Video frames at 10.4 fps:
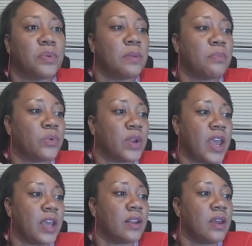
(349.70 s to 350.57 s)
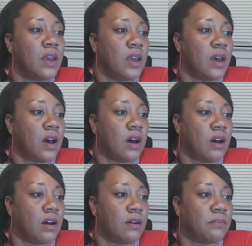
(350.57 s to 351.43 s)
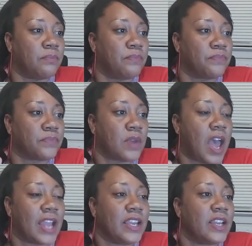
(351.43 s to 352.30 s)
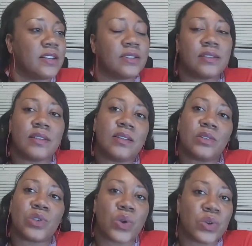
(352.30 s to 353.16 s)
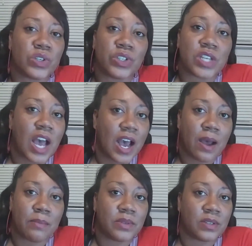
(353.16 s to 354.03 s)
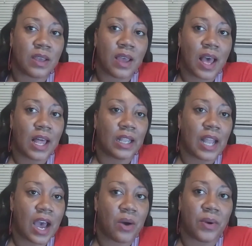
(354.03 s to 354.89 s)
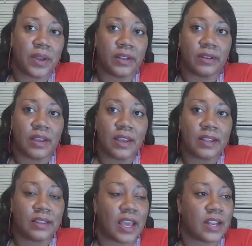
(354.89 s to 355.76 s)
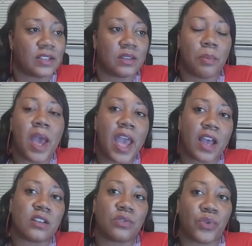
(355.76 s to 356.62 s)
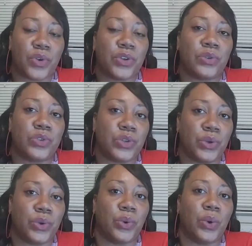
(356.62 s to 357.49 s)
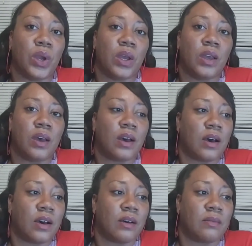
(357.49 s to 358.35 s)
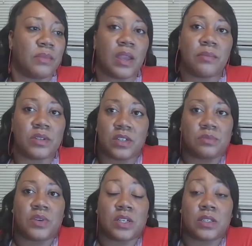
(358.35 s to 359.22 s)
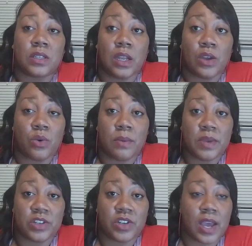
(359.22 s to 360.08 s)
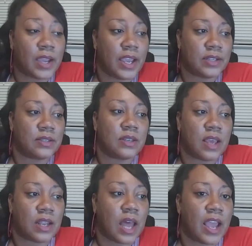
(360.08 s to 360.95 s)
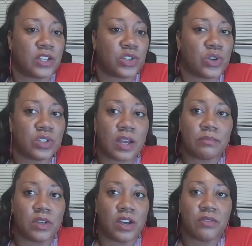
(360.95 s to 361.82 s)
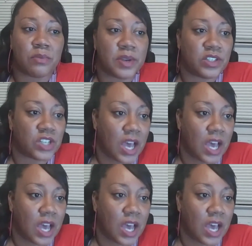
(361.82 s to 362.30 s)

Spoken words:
people that I can't see certain jobs allowing that it's a pass for you to be able, just because it's legal in Michigan. I can't see that. Like certain government